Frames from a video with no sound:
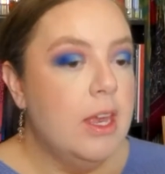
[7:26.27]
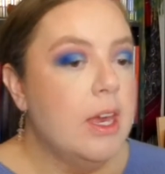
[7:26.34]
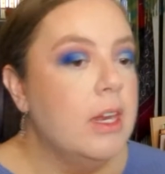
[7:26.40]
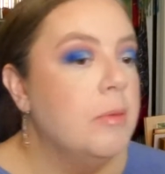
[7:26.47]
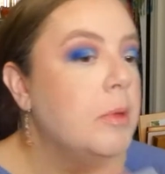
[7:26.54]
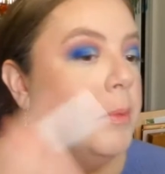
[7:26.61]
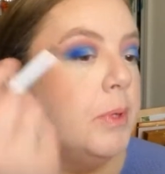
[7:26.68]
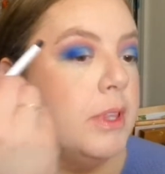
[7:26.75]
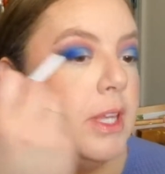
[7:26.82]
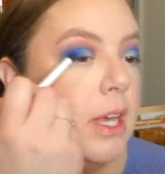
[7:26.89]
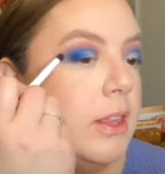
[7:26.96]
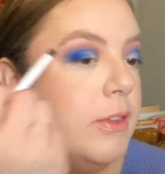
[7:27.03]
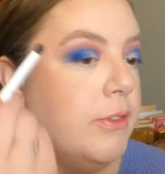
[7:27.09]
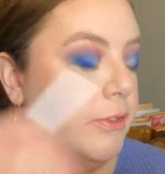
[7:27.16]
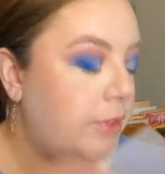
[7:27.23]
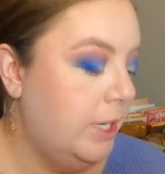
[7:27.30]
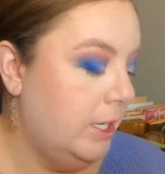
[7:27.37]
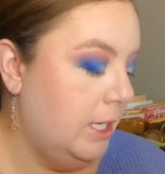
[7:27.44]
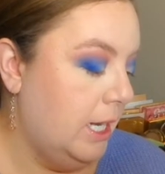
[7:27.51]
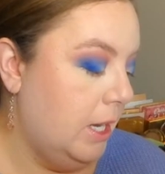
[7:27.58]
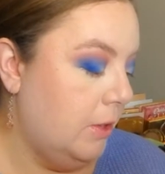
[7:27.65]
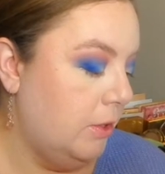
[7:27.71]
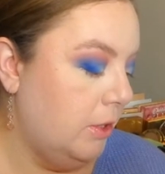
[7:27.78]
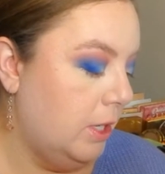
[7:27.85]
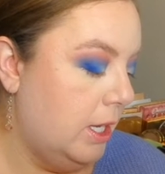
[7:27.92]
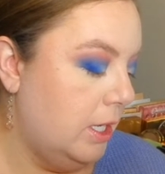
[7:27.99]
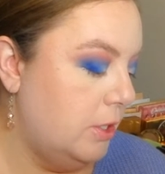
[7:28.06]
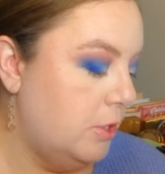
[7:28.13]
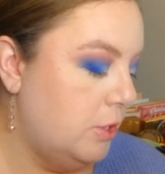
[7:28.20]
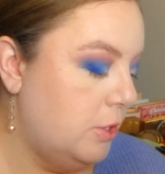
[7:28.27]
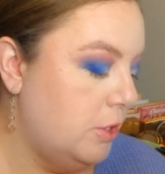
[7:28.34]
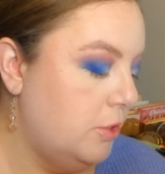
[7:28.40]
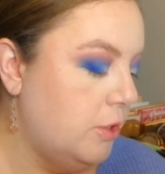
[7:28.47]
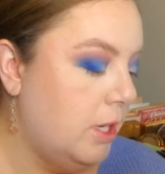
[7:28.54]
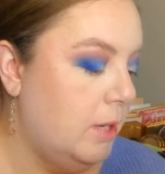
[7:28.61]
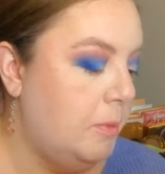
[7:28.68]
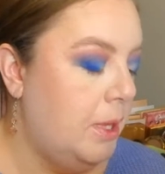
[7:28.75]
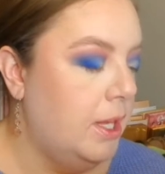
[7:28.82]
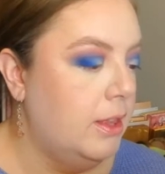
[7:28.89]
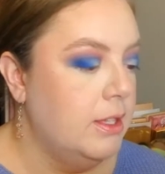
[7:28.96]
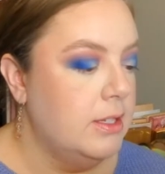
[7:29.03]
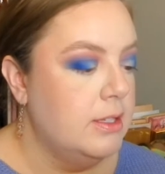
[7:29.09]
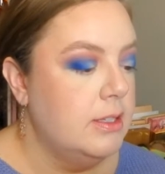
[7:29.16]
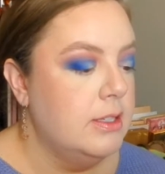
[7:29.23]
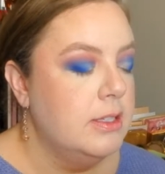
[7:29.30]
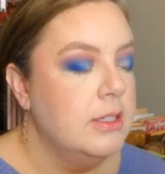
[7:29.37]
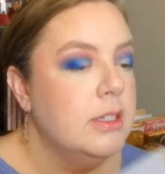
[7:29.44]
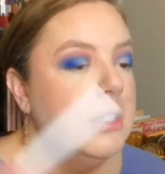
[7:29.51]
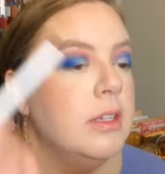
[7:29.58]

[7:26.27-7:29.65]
And I'm going to put that in the very outer edge to try to make this